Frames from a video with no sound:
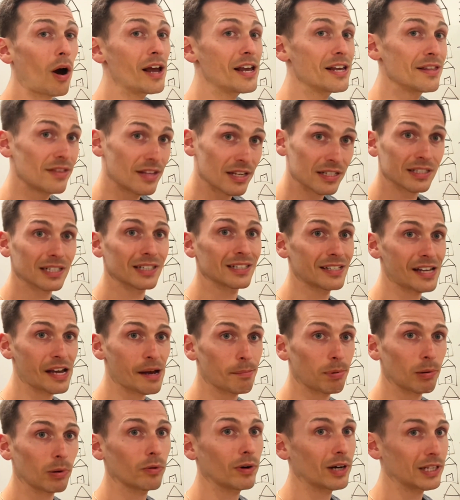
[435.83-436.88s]
in this
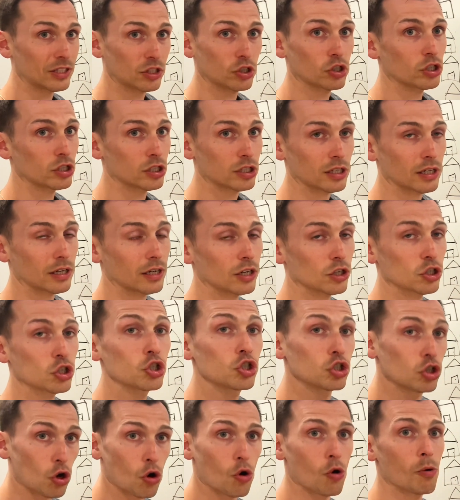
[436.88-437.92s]
example, let's just
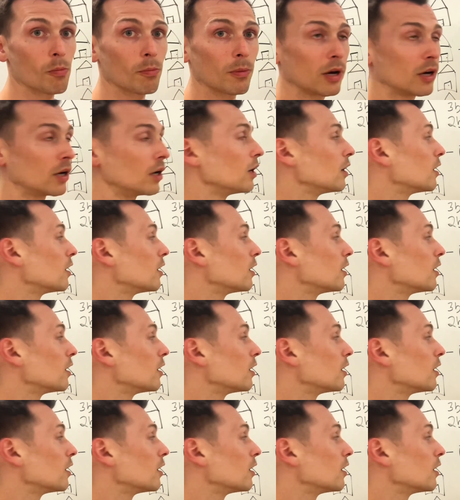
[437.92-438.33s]
assume